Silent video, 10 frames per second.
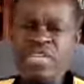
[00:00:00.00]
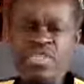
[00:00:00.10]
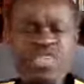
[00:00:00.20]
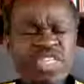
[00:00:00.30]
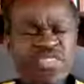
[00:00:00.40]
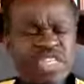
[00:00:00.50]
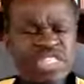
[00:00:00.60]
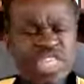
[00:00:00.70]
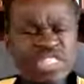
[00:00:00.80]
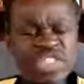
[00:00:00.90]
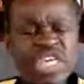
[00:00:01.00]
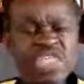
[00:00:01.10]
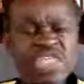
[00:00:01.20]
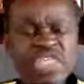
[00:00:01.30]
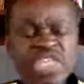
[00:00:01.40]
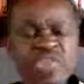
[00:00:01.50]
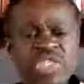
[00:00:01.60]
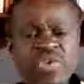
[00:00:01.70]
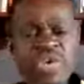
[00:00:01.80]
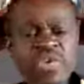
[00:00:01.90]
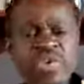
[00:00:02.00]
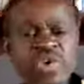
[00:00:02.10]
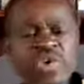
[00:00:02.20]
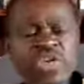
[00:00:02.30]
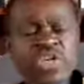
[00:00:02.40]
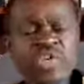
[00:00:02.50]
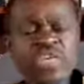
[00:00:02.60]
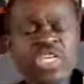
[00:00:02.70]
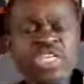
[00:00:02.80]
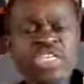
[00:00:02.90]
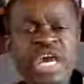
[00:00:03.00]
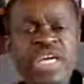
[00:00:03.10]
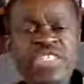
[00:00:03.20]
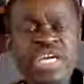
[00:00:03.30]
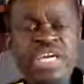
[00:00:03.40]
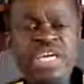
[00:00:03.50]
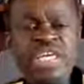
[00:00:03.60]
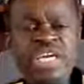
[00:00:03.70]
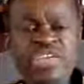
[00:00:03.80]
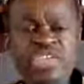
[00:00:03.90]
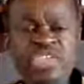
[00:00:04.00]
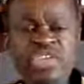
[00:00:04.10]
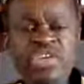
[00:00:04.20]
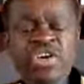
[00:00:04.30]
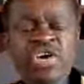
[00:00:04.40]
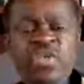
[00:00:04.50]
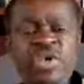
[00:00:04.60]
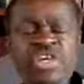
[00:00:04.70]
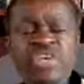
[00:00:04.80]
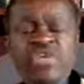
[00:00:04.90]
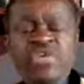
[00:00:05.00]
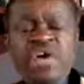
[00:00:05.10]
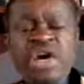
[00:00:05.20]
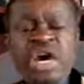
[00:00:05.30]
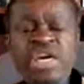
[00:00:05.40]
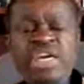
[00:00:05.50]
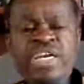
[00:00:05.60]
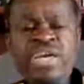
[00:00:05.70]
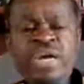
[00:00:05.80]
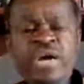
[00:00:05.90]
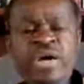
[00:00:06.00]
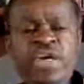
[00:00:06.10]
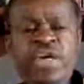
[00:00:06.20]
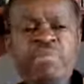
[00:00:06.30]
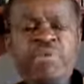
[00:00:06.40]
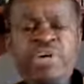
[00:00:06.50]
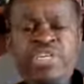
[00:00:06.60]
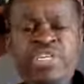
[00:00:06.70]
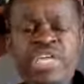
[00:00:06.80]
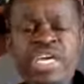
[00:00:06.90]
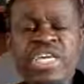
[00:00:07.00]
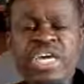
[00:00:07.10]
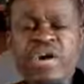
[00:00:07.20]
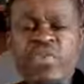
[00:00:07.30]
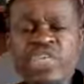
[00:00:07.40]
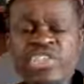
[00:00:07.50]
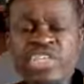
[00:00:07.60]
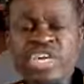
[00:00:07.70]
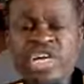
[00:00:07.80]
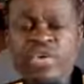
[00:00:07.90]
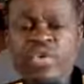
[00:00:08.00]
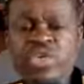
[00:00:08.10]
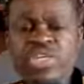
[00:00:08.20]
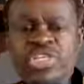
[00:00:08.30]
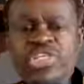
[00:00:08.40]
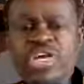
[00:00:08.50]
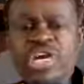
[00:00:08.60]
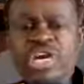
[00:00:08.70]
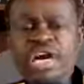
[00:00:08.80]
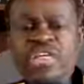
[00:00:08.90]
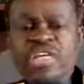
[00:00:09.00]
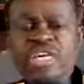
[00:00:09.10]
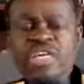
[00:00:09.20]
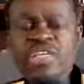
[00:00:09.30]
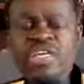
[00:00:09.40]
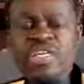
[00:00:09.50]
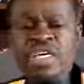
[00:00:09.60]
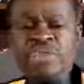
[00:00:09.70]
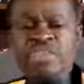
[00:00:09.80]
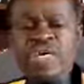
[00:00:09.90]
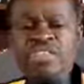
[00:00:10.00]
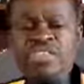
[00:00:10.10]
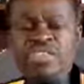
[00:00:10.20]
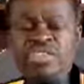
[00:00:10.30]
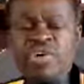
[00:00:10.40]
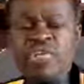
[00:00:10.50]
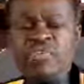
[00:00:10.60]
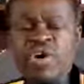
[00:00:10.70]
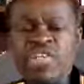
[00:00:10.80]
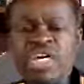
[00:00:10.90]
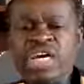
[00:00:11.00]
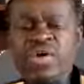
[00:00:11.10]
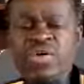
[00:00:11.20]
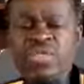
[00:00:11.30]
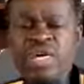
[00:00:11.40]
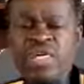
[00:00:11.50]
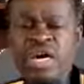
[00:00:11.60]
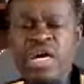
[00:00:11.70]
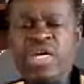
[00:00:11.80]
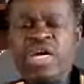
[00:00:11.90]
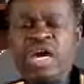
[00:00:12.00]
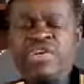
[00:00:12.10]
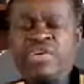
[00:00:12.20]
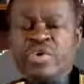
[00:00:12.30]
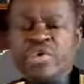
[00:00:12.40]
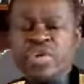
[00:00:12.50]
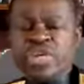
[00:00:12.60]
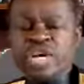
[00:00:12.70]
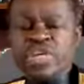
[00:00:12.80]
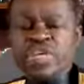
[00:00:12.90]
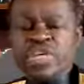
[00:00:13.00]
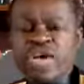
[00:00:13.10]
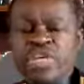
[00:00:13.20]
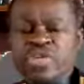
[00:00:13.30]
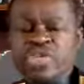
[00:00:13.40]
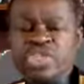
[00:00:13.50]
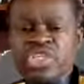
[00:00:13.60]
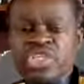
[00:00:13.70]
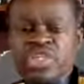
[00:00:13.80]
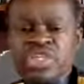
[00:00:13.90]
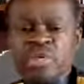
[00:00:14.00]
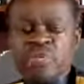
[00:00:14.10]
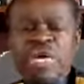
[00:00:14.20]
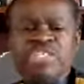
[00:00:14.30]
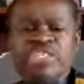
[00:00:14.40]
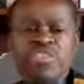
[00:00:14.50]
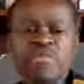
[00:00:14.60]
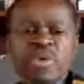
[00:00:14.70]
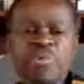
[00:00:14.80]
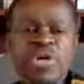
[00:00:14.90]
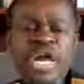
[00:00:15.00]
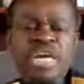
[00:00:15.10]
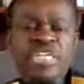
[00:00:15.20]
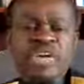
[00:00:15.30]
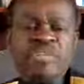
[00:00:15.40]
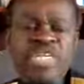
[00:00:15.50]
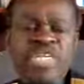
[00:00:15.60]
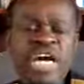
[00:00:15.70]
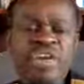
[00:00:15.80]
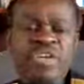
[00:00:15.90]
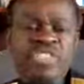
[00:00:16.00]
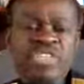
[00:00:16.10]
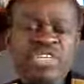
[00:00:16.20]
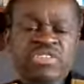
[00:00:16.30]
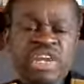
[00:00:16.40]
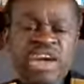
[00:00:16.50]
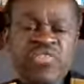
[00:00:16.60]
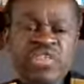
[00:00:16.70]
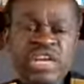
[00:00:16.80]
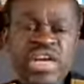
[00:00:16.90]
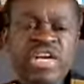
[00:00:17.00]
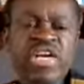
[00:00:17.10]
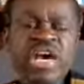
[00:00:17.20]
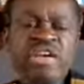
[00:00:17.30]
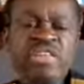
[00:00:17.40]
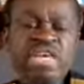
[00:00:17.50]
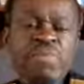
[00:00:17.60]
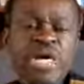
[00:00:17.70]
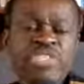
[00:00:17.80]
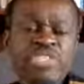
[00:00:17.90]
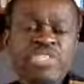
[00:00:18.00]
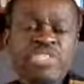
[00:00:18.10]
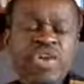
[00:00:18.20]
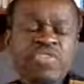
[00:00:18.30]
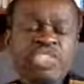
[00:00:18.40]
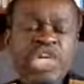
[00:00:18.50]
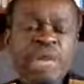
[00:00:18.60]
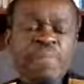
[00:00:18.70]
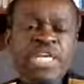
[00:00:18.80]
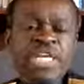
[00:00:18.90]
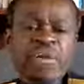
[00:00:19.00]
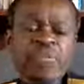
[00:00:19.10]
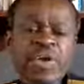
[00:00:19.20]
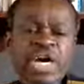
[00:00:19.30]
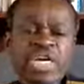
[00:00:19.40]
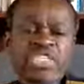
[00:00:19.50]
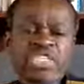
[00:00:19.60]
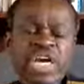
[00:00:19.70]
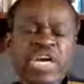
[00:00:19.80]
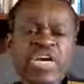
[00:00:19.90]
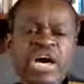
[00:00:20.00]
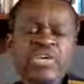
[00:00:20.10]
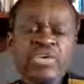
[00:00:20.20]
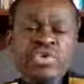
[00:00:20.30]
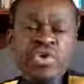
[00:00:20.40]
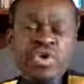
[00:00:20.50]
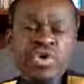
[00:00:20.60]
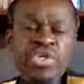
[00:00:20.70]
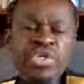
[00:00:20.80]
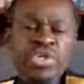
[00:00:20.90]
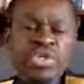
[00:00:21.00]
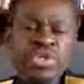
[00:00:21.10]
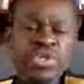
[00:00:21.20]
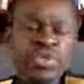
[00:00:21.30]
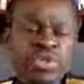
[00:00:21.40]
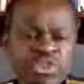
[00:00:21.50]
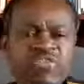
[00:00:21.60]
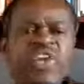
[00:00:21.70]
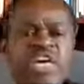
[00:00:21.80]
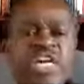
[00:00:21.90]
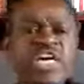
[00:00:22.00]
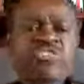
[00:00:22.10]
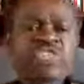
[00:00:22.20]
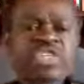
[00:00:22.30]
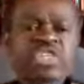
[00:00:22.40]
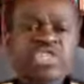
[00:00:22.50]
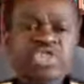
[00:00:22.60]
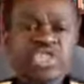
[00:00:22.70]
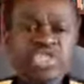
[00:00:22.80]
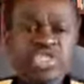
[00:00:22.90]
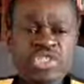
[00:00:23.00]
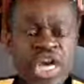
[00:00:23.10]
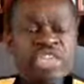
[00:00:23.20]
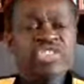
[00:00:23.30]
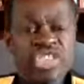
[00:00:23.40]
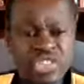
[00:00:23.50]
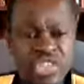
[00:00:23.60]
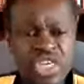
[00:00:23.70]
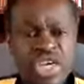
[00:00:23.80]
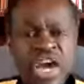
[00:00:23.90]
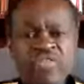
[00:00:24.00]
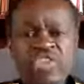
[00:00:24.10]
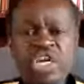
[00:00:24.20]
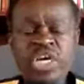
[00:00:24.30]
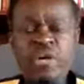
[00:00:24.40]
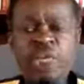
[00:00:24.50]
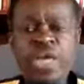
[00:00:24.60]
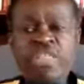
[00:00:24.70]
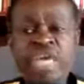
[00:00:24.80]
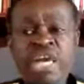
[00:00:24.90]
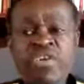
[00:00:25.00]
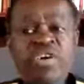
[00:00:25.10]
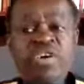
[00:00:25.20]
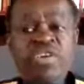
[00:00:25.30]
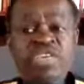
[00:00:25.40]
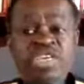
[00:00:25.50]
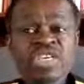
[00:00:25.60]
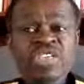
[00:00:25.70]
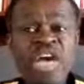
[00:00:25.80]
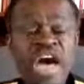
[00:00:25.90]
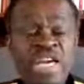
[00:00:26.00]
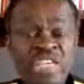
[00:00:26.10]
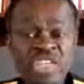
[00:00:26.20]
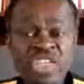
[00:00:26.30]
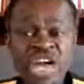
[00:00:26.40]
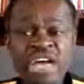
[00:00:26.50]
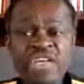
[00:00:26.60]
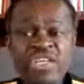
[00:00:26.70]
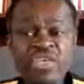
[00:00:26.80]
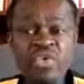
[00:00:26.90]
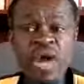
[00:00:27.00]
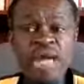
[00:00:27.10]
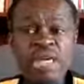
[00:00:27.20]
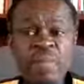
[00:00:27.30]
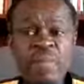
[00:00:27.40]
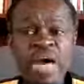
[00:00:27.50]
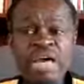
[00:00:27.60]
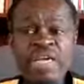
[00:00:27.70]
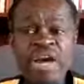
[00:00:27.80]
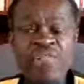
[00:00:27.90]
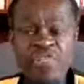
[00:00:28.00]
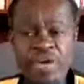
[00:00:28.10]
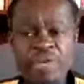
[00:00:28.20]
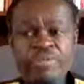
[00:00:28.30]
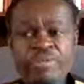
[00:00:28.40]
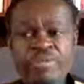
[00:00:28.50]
So that there is a sense in which when you go into the entire Sahelian region, whether you are in Mauritania, we see a coup d'etat and the emergence of Mokhtar Oldada, and you go down there and you see the departure of people like David Dacko in Central Africa and the emergence of Jean Bedel Bokassa, and you go into different countries, you see changes have taken place, and all these are designed to undermine Africa.